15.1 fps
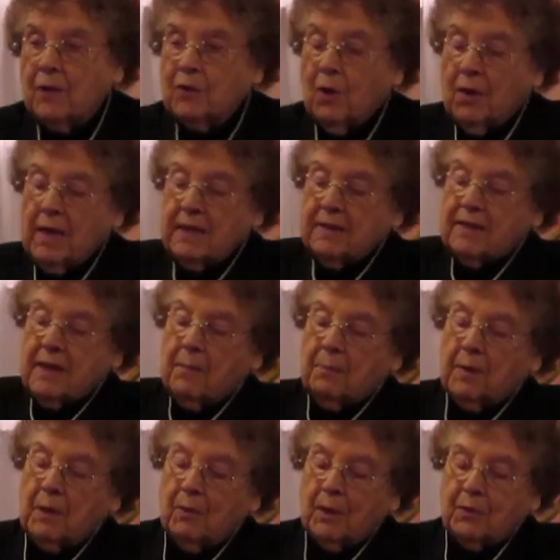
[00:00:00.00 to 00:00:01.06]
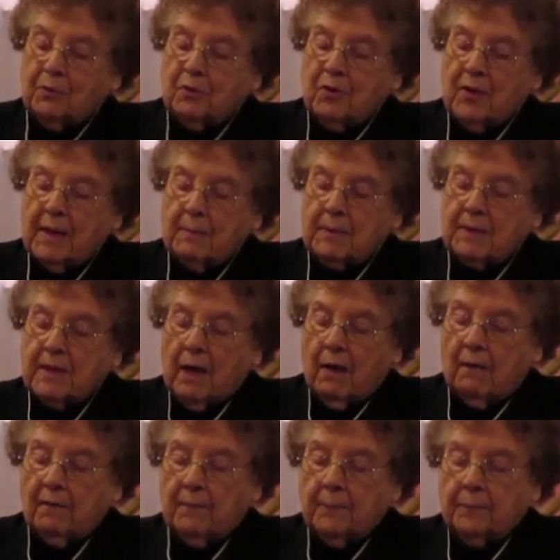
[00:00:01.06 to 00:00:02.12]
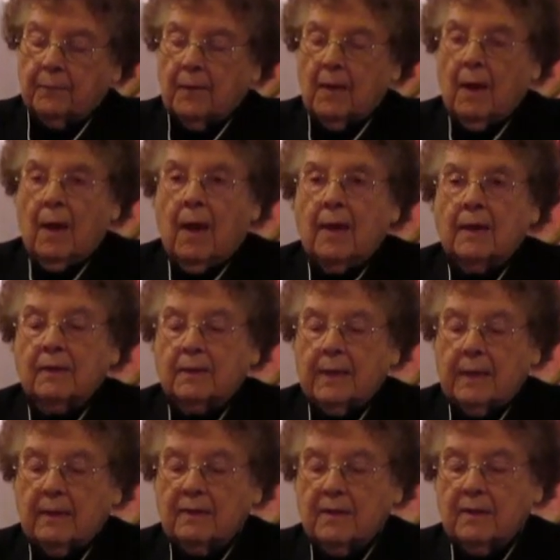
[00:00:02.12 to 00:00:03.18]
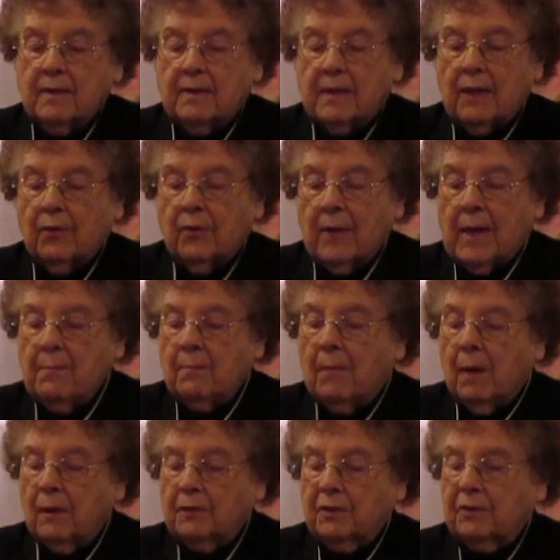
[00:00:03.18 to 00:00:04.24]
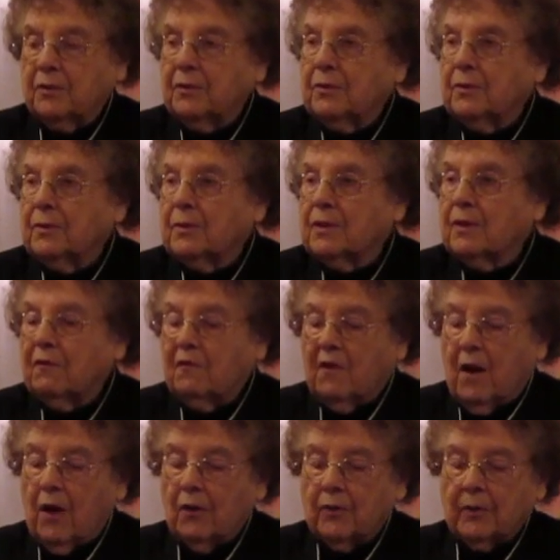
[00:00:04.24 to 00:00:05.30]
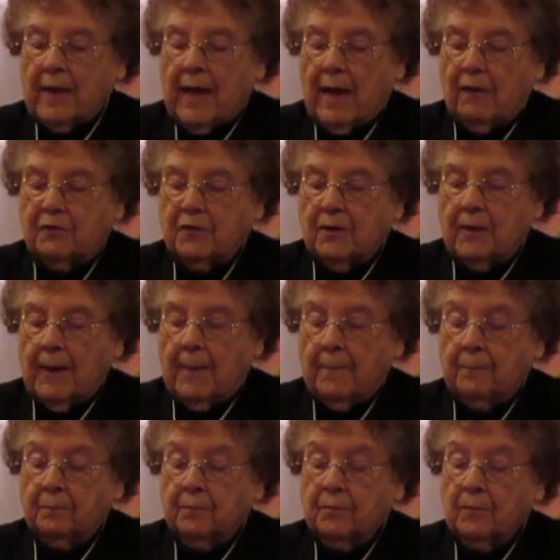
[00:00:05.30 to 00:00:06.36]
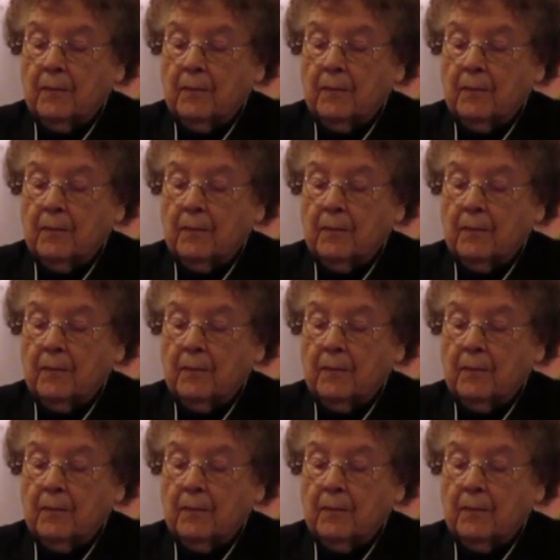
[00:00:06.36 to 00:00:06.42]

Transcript: So he simply withdrew himself, and it tells us that great multitudes followed after him.